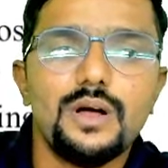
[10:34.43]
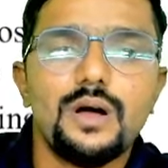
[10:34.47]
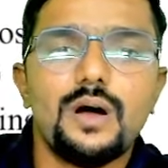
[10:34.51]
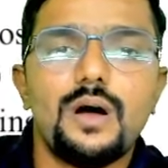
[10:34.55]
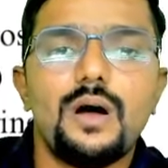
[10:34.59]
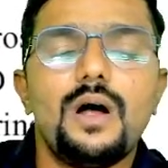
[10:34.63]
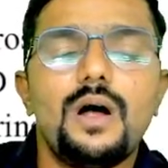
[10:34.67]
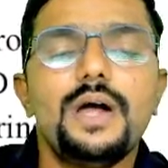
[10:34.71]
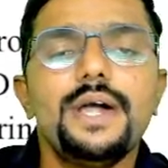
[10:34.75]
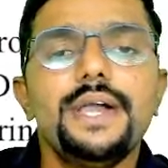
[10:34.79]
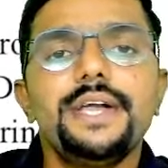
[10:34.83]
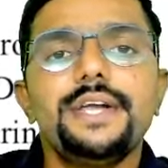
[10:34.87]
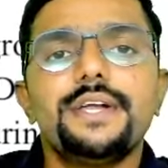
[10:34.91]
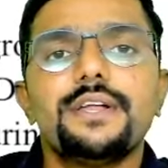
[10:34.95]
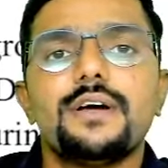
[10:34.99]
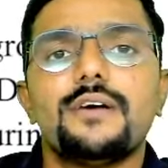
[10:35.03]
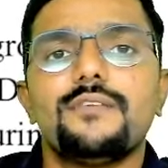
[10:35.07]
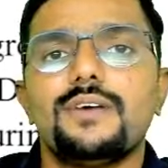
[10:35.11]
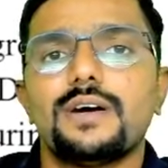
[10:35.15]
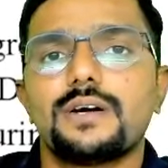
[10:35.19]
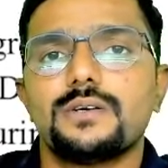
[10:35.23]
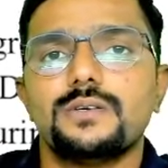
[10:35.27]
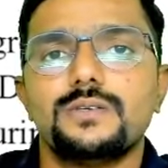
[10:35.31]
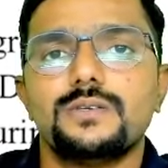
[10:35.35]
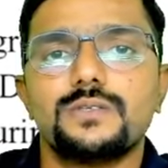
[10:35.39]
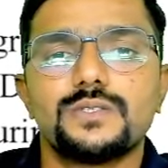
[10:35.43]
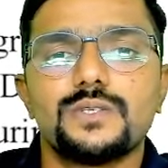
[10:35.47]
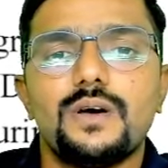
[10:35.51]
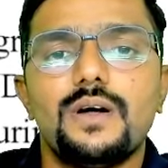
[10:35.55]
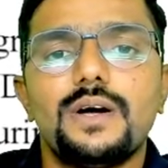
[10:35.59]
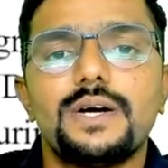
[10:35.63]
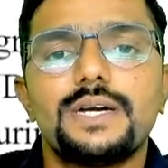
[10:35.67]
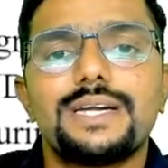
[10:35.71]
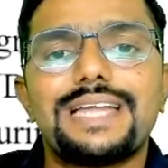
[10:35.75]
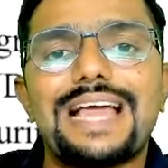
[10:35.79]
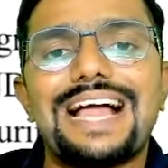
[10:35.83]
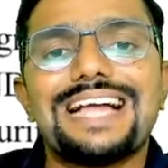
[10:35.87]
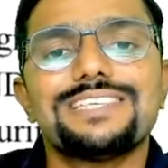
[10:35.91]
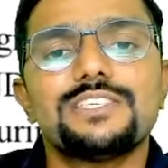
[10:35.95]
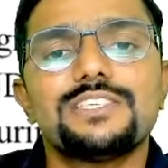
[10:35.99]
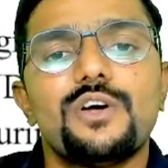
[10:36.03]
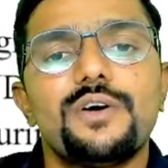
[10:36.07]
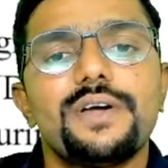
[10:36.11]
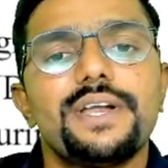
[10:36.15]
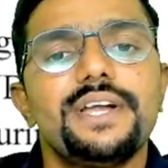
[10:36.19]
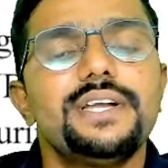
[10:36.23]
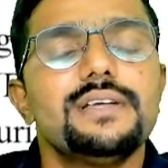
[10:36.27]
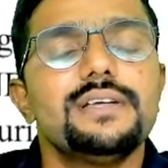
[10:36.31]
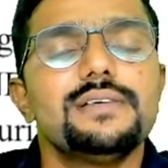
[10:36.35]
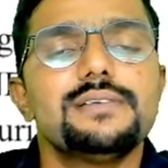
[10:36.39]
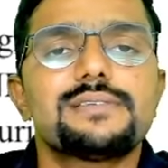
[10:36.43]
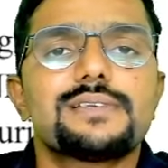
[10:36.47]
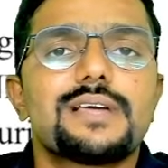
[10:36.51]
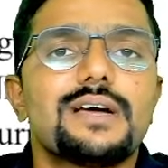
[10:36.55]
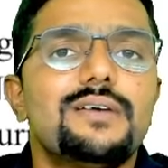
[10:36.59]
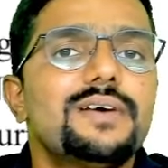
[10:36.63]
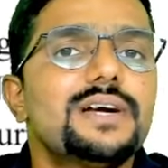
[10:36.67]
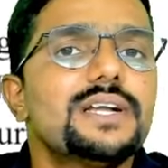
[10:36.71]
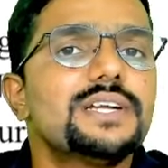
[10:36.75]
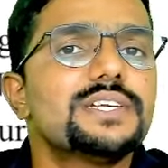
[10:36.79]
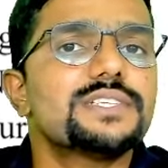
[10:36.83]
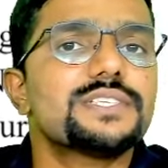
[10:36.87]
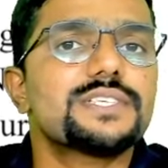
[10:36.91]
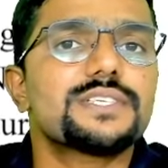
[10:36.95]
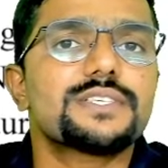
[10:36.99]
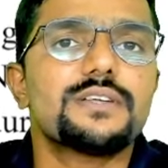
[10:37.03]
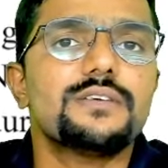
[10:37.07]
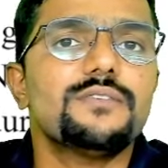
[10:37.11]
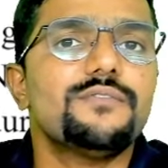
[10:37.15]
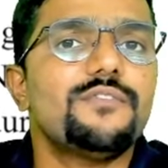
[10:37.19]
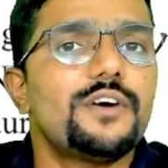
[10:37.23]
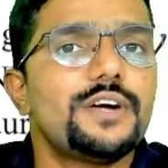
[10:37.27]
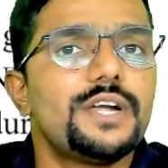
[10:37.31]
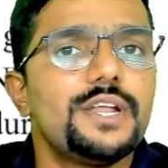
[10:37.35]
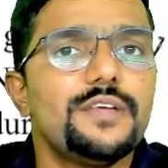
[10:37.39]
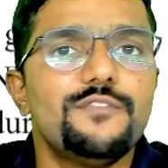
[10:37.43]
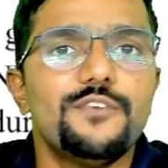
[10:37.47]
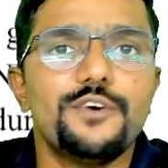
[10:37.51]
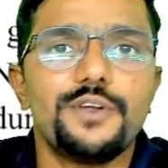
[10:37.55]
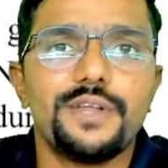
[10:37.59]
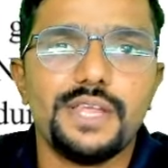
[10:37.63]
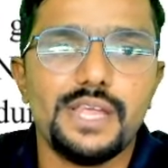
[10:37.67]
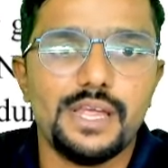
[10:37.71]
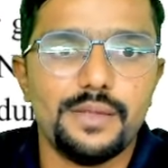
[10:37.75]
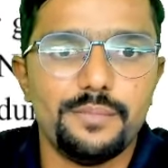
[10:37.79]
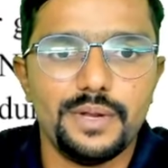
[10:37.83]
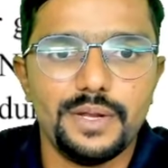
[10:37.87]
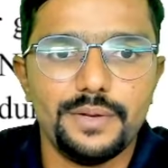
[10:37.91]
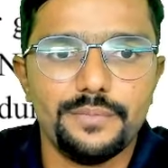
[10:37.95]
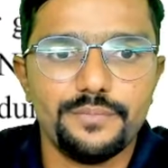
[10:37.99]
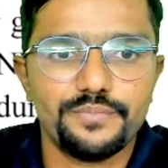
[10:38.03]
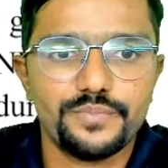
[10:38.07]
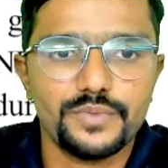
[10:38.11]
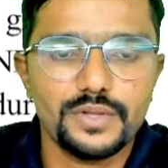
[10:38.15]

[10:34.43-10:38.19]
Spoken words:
Audit of accounts or tax audit is covered under section 44EB.